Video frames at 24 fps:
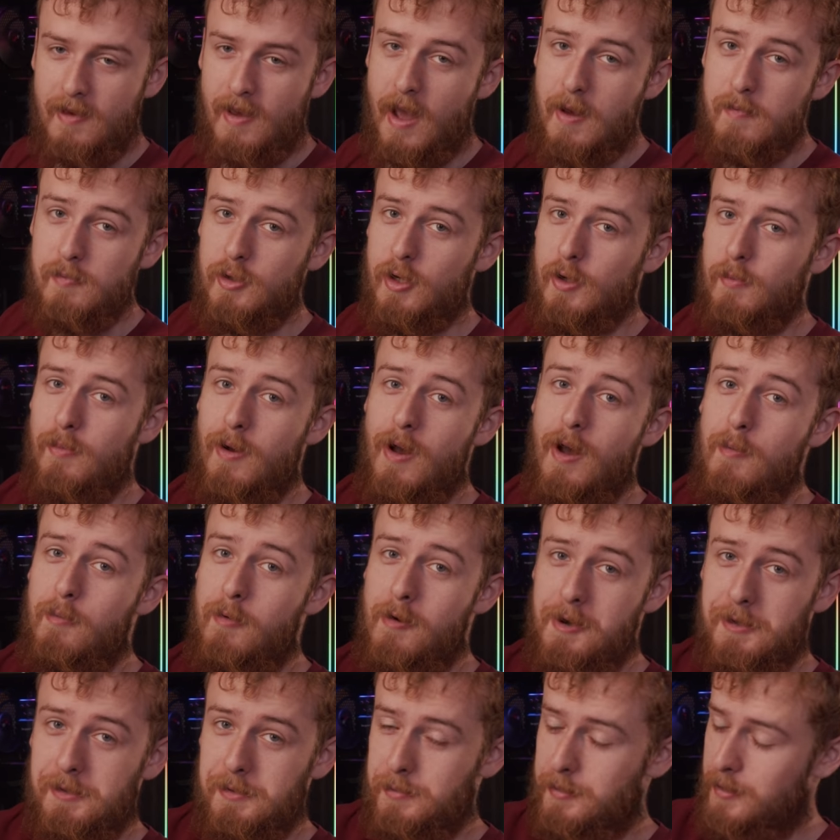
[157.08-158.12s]
I'm sure Bob
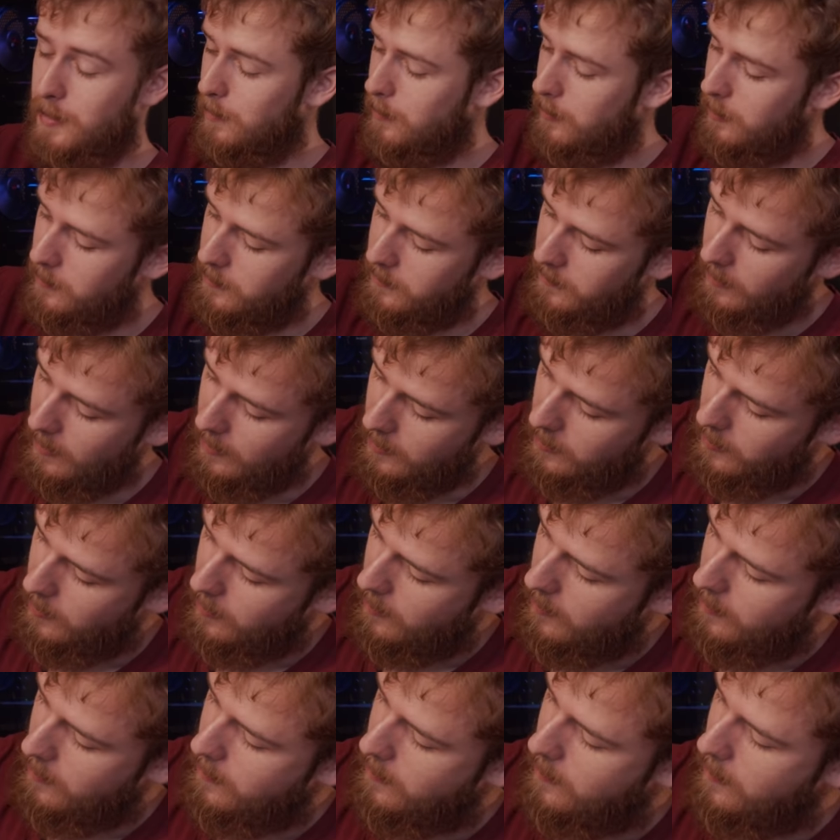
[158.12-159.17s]
Ross would approve, guys.
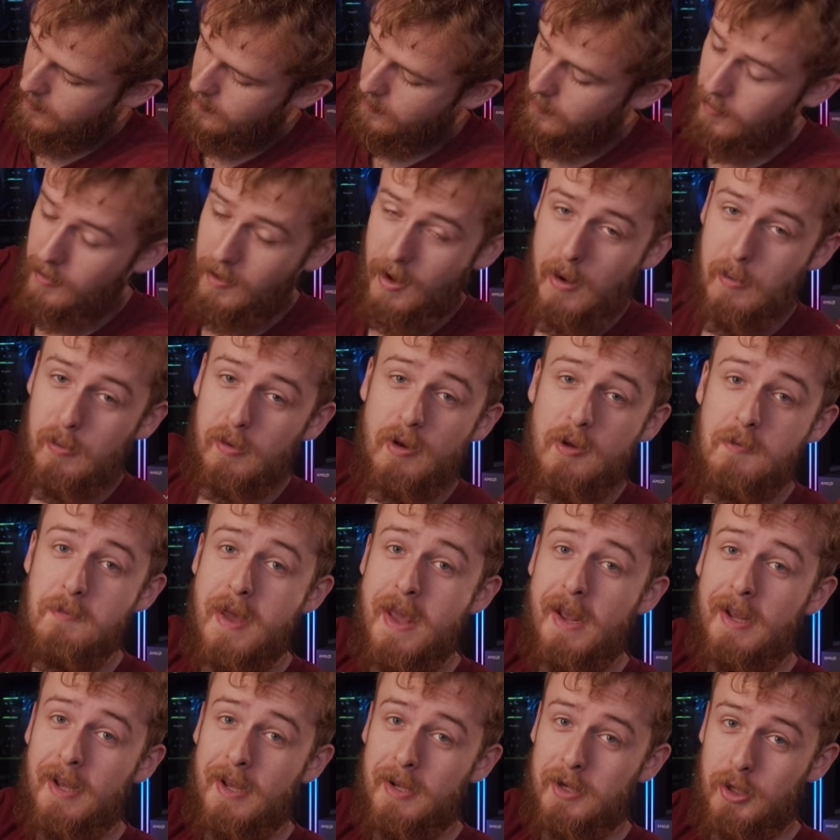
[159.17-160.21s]
So today we're gonna
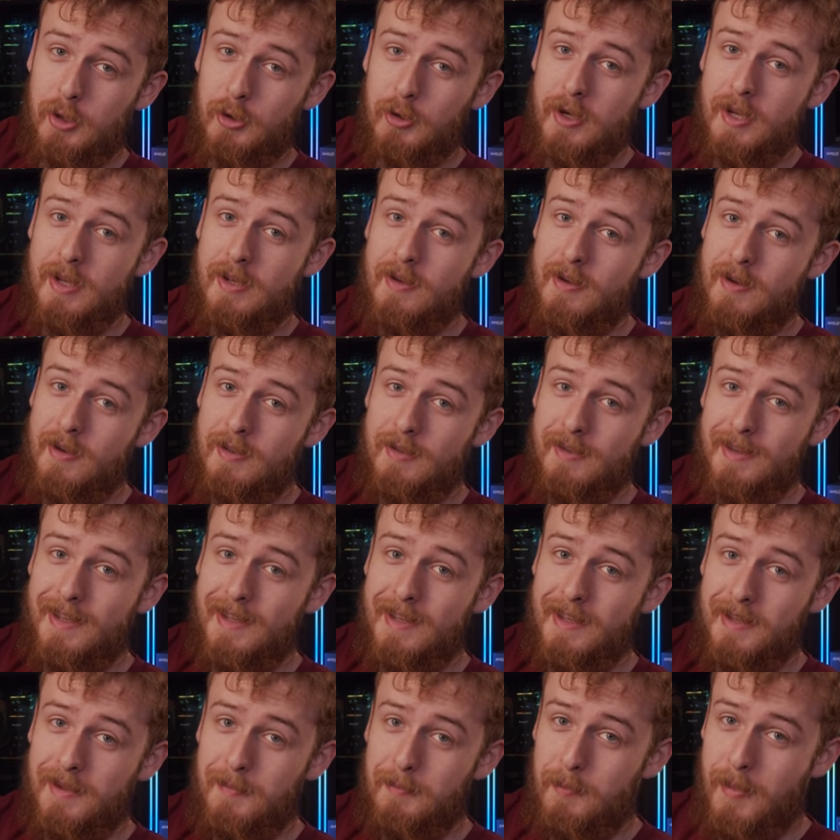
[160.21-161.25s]
make a tree on
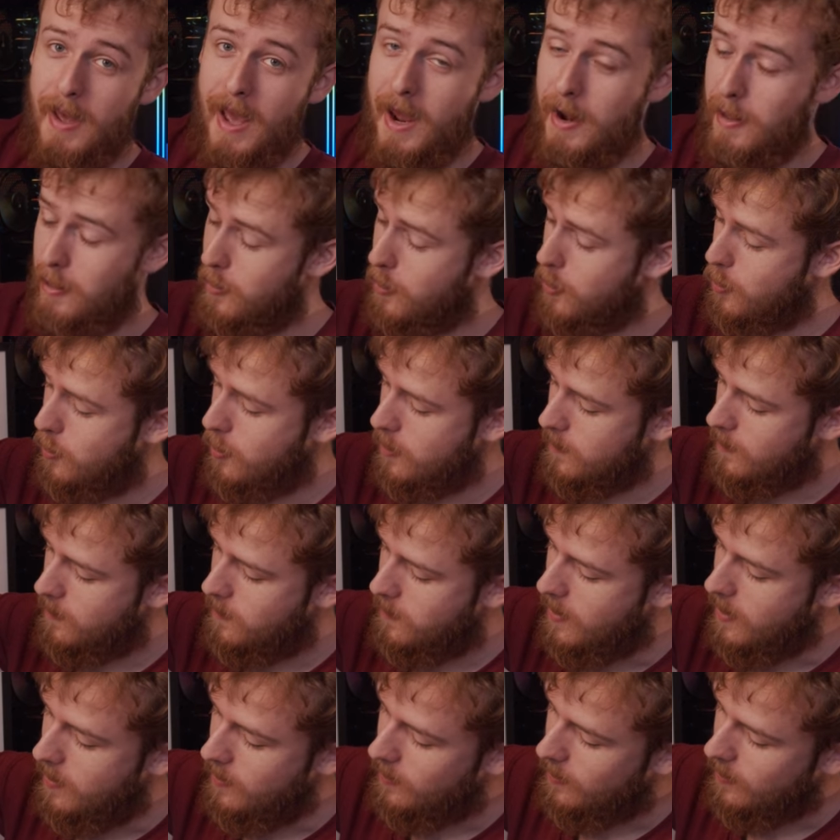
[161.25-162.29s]
the pad of the thermal
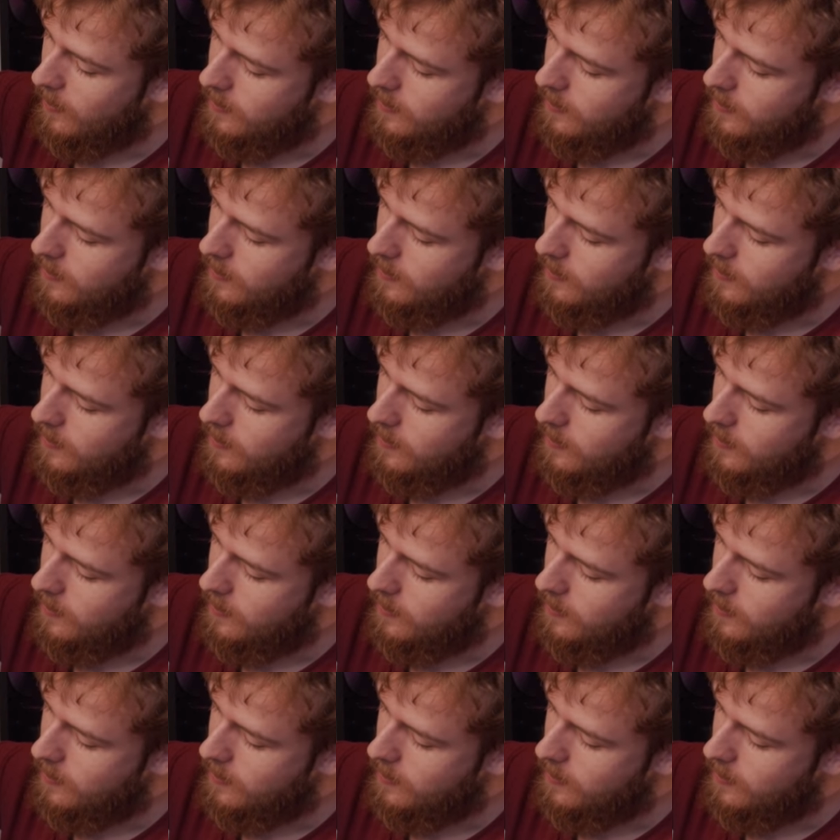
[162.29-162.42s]
paste,